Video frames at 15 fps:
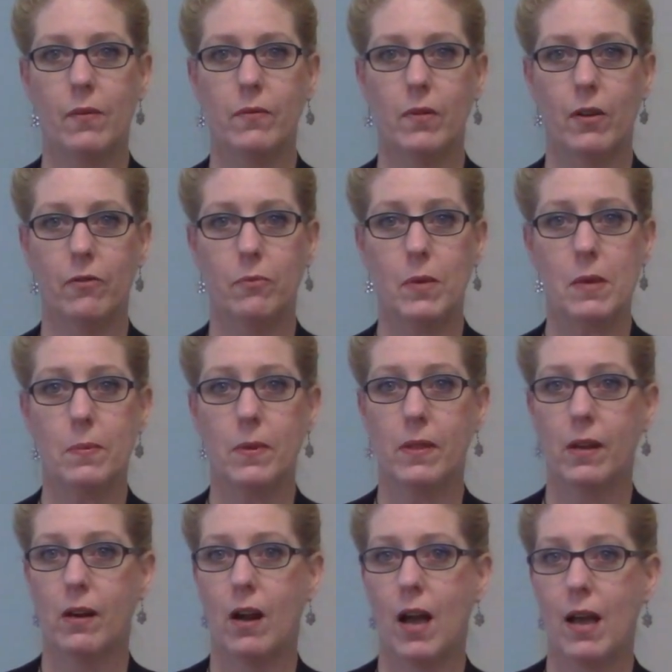of people that
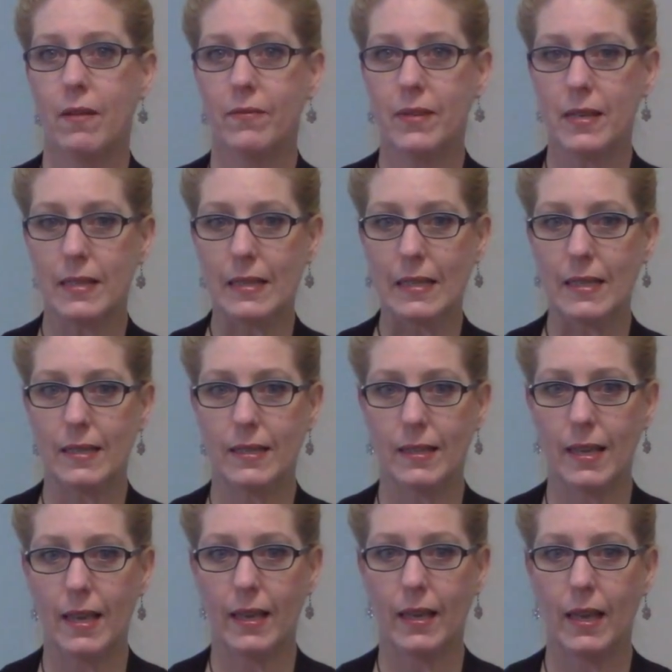are obviously
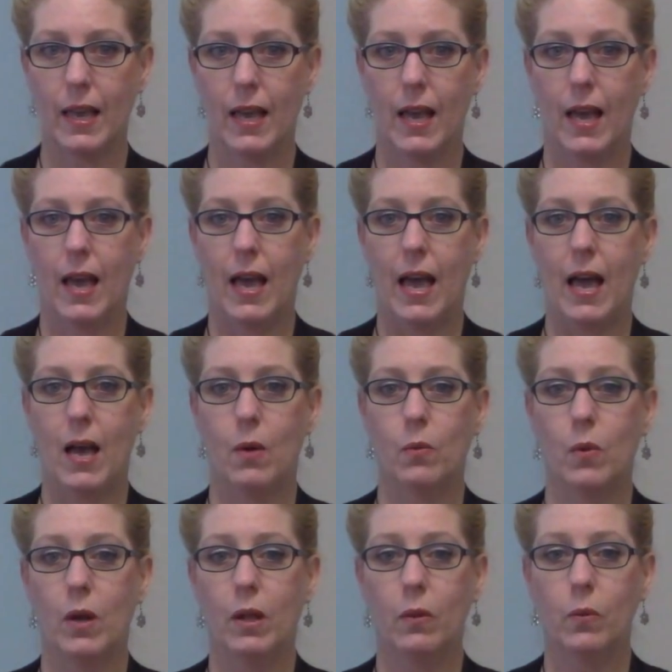sick?
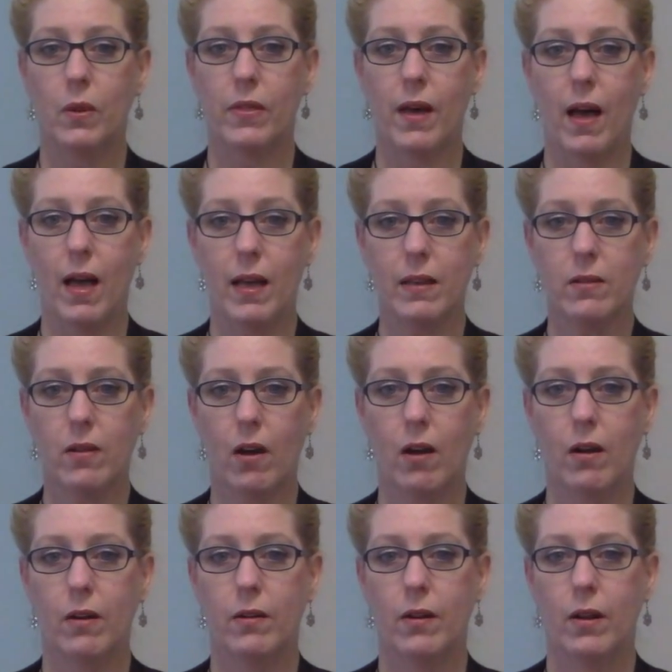Well, with On
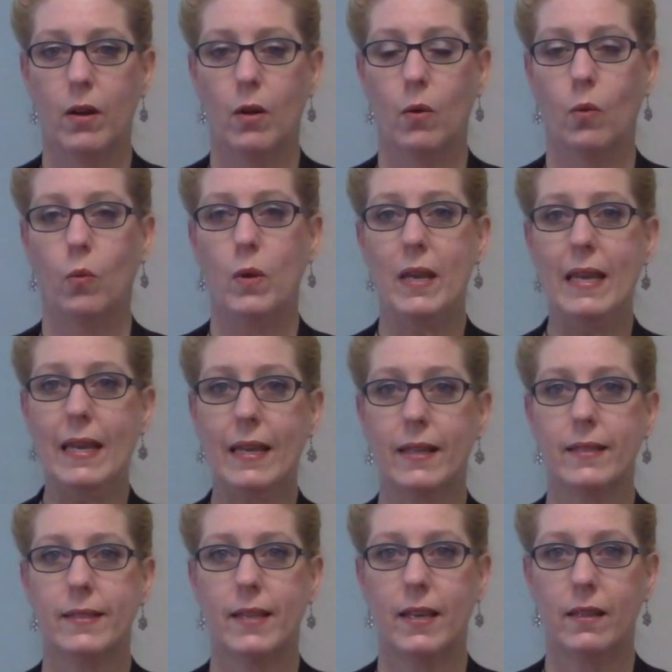Guard, we can
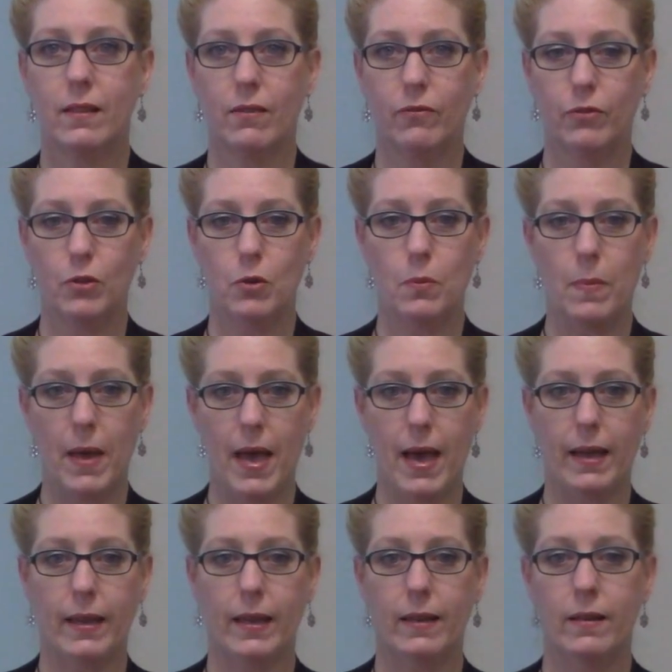send the flu
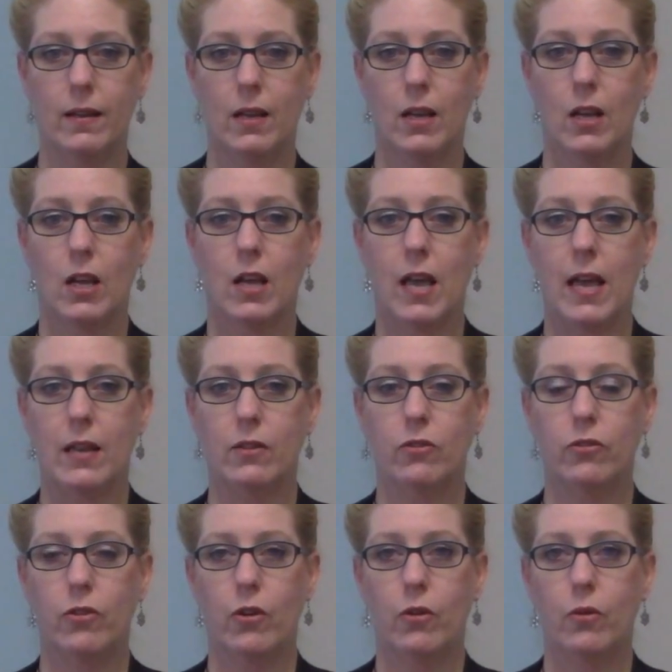packing. And
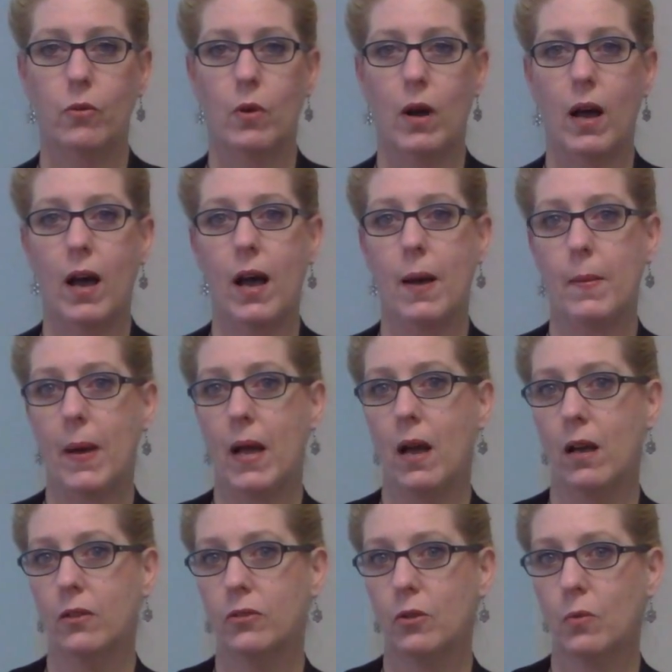so I
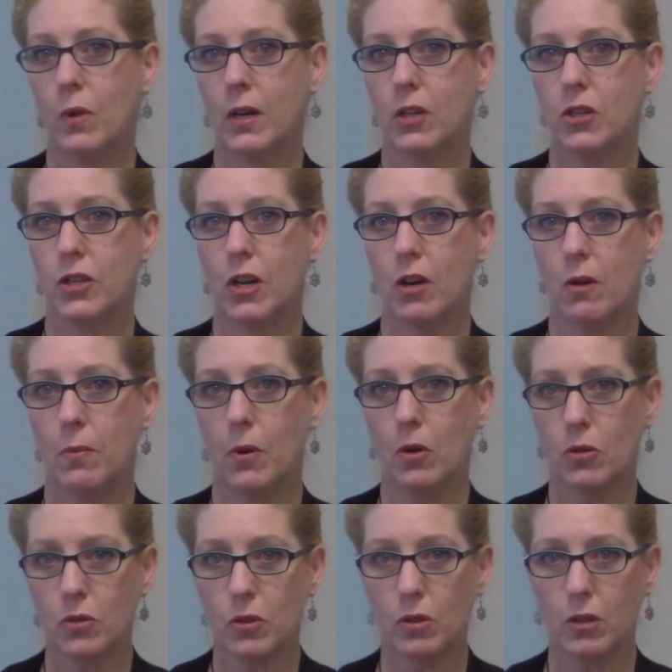also want to share a
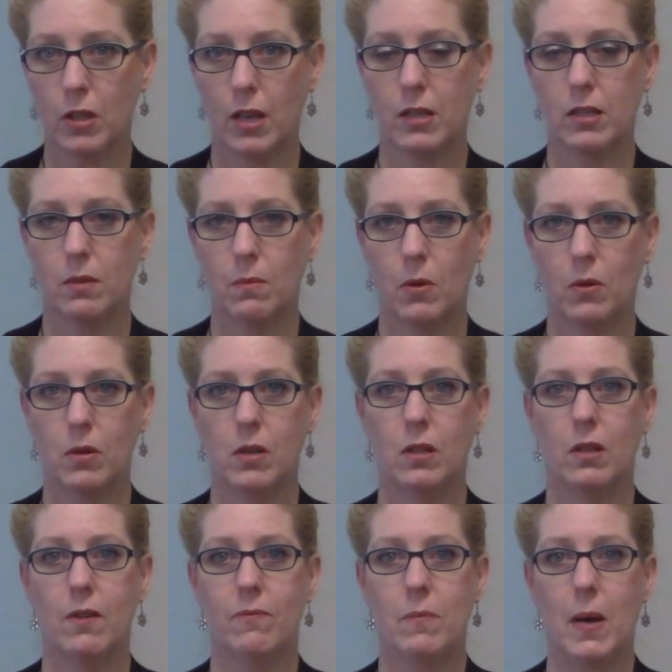personal testimonial
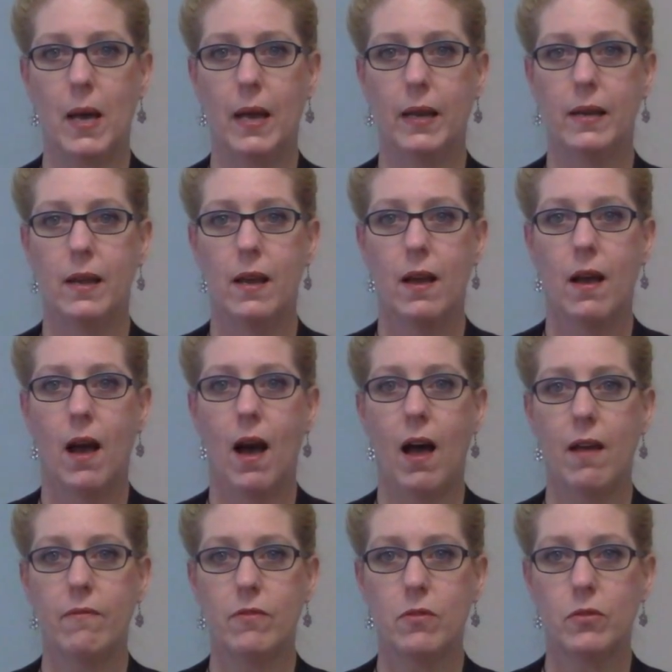of mine.
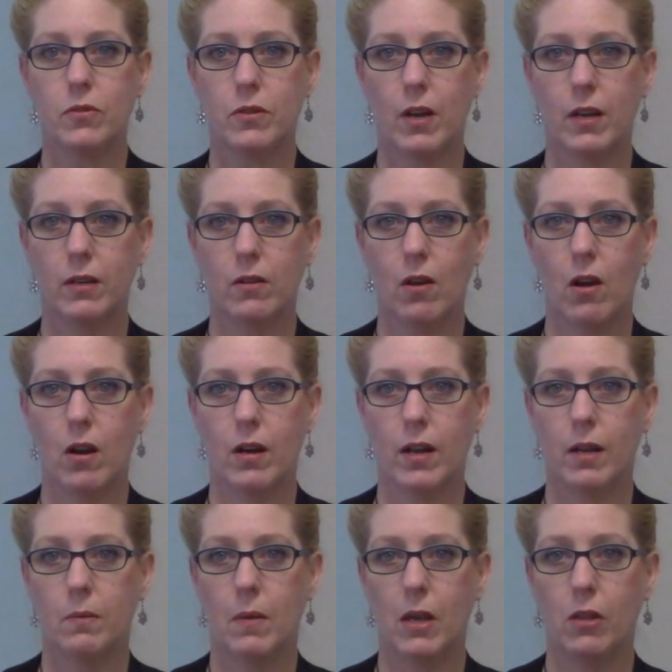I've used On Guard
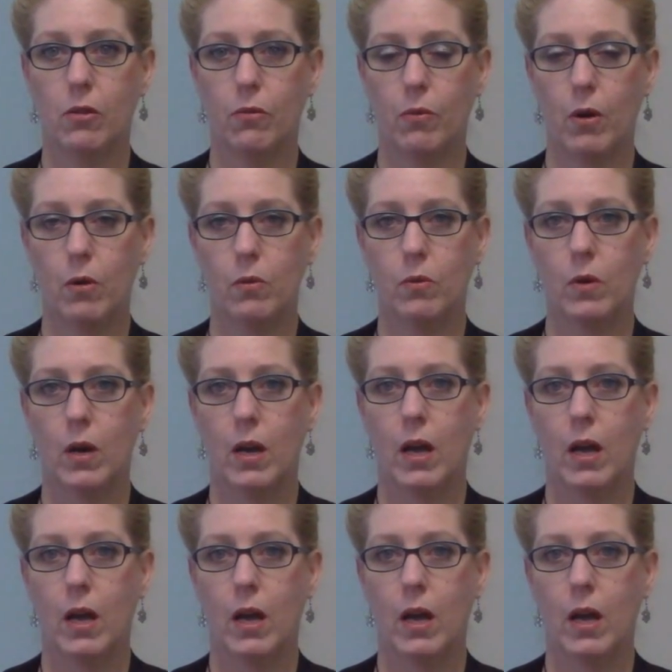on my throat